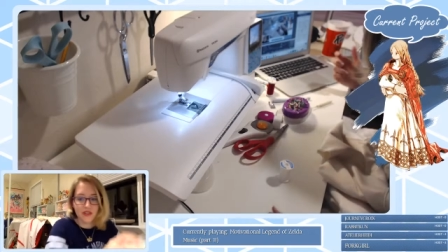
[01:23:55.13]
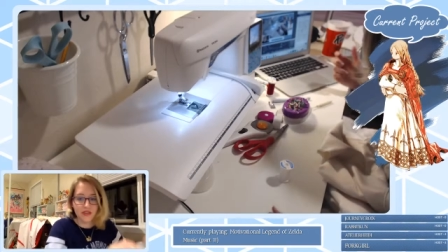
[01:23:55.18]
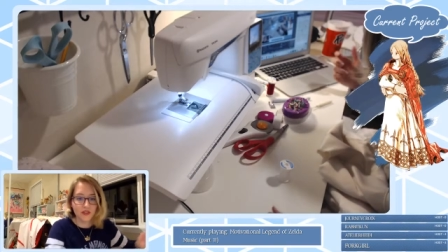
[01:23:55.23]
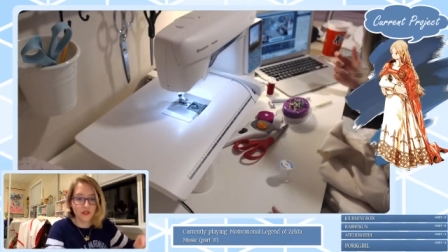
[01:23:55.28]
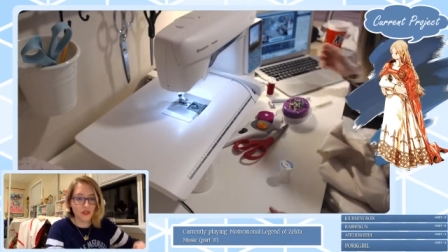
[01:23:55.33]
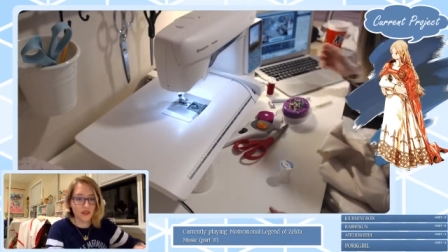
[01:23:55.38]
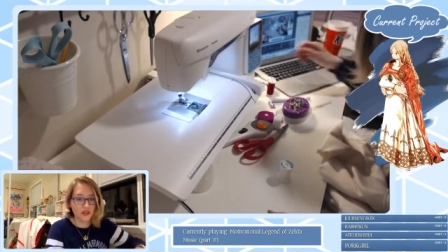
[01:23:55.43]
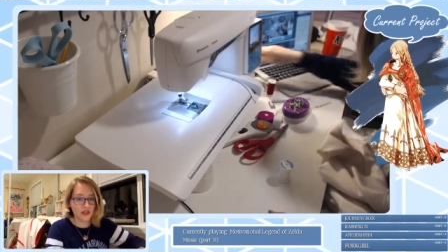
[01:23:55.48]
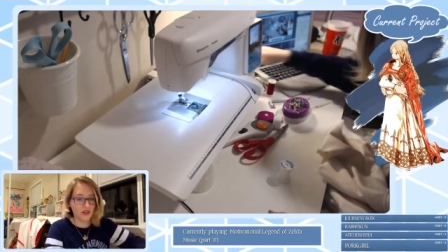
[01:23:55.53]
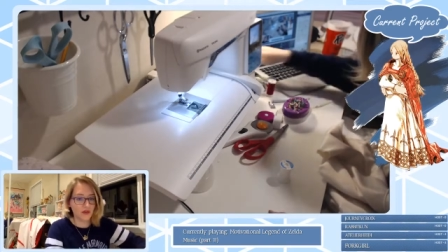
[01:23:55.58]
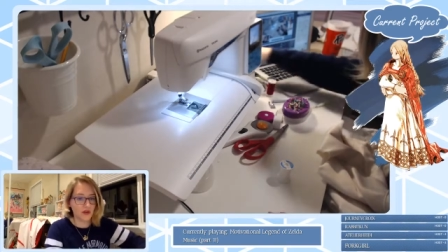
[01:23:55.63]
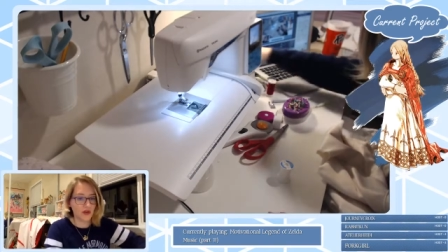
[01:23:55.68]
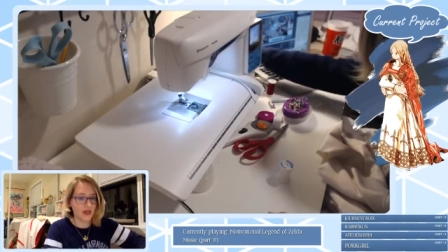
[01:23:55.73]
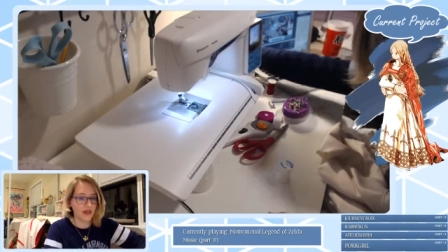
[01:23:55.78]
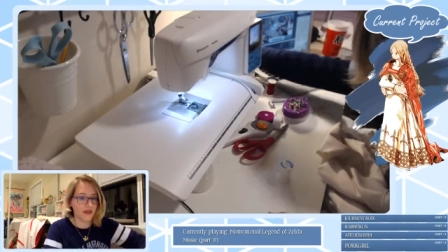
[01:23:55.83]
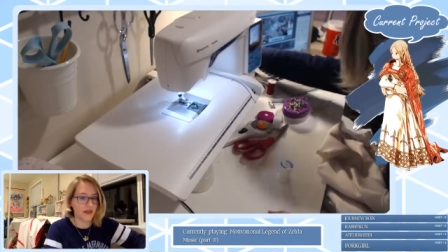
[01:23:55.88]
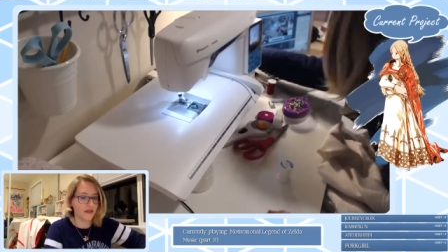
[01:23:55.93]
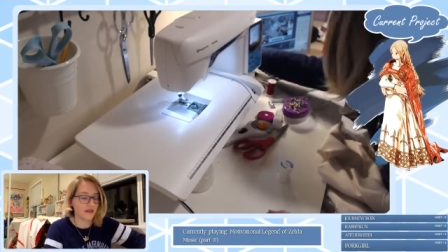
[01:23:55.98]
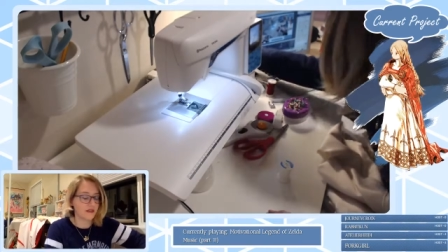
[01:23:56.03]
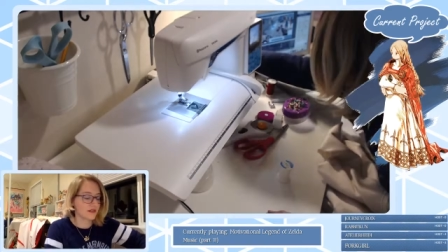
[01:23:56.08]
Usually when
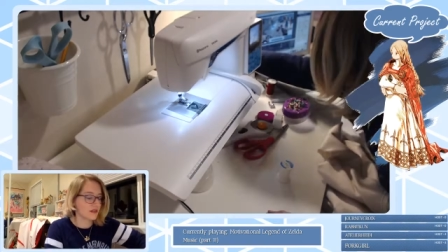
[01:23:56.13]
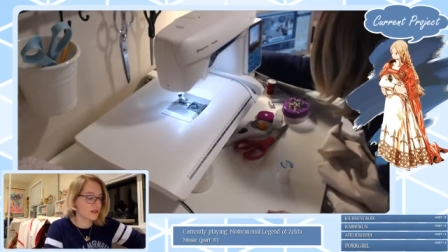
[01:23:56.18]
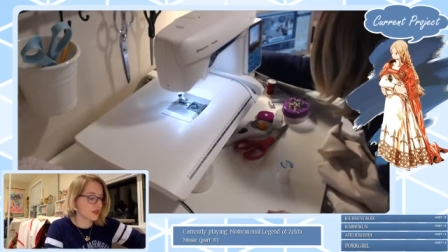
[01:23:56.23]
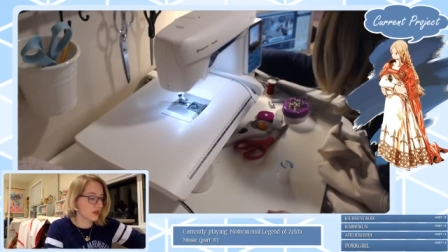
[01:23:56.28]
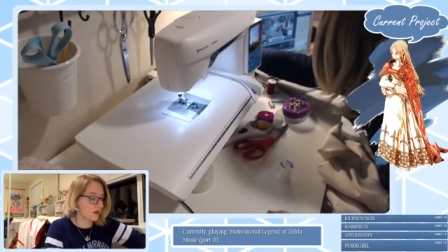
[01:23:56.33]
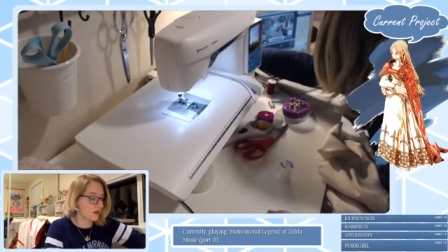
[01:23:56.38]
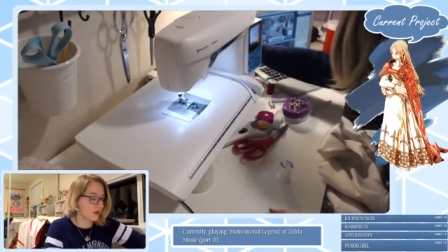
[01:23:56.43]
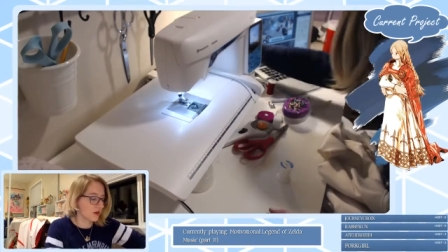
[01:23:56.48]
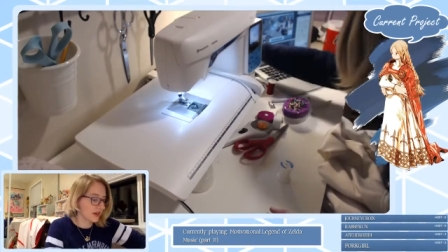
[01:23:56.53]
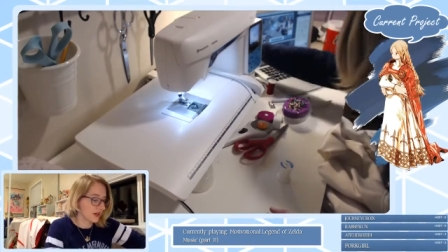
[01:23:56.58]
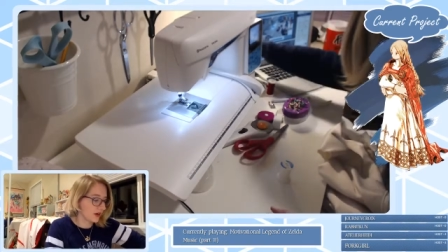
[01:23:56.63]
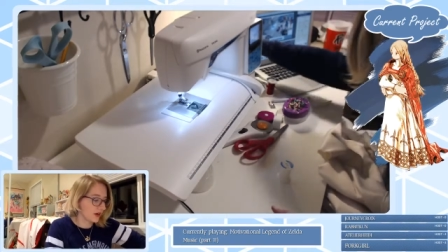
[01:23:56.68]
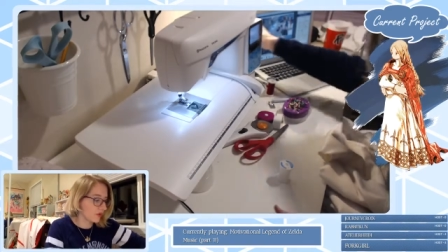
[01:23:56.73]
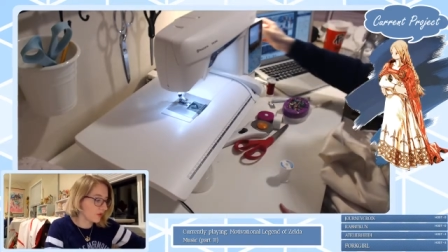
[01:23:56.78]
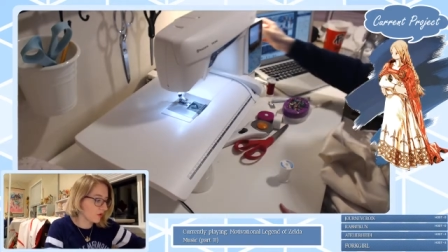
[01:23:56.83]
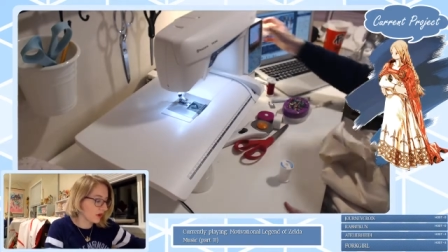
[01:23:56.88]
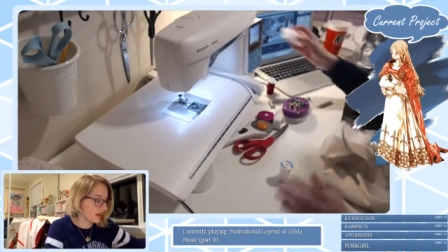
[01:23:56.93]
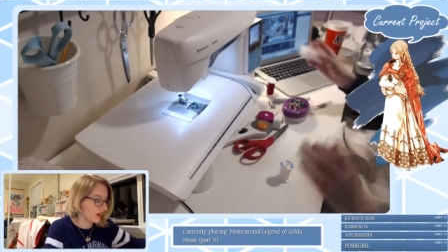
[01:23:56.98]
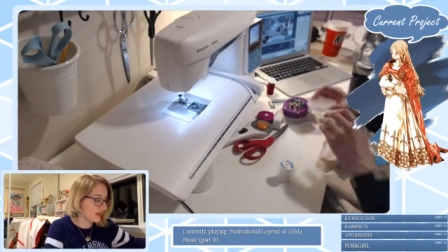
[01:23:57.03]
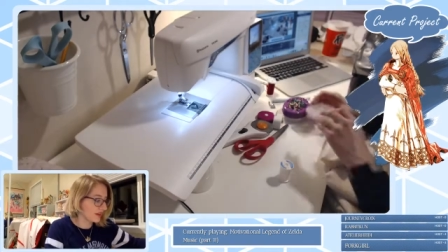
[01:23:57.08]
I start working out
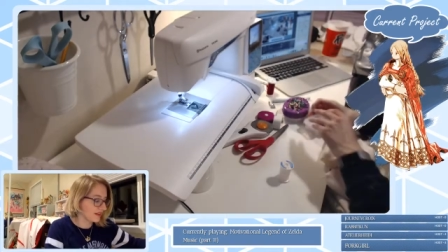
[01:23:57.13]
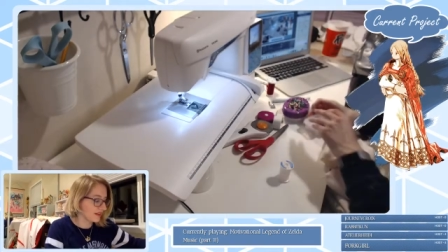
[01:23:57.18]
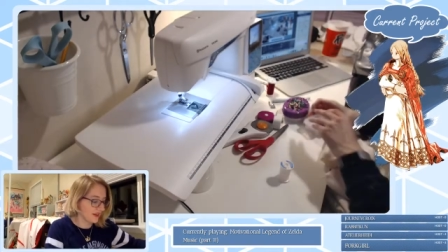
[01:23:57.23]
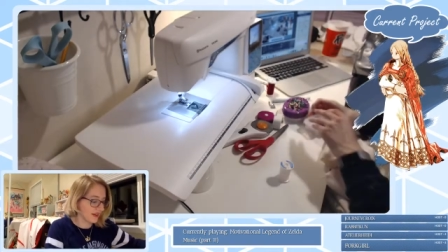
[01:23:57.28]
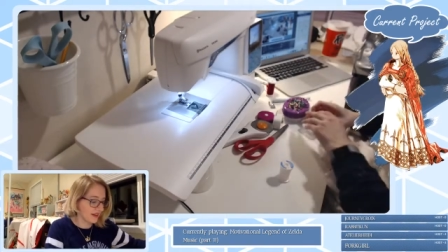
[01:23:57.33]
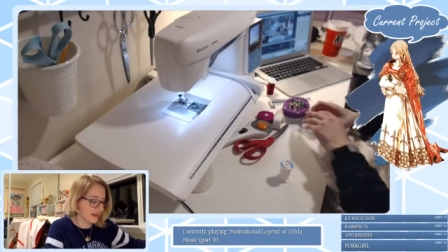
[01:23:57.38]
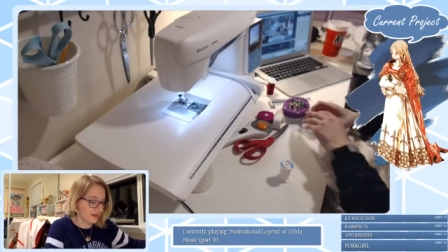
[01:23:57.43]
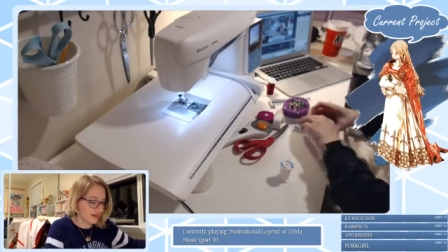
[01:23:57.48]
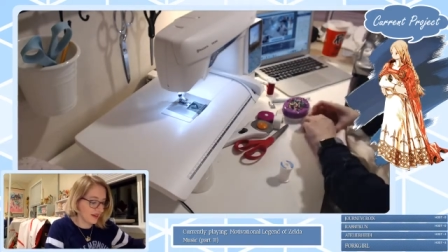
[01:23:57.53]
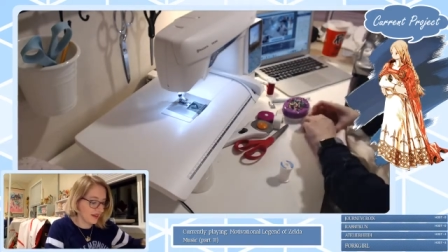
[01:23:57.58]
more, I need like nine